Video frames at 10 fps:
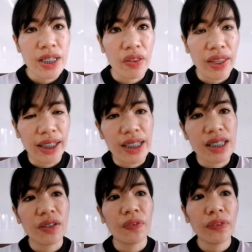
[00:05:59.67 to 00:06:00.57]
So that
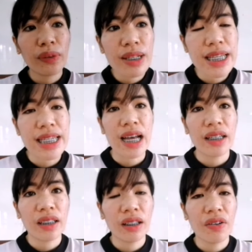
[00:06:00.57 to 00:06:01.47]
is the full
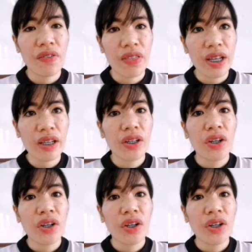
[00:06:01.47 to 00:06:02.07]
cycle of the